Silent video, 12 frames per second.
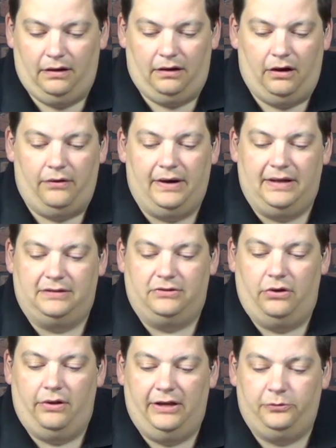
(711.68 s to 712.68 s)
All right,
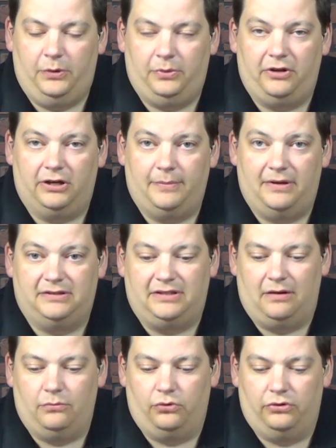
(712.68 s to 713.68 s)
so last week we talked about
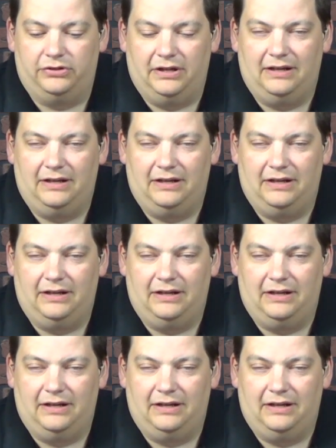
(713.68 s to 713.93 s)
soundboards,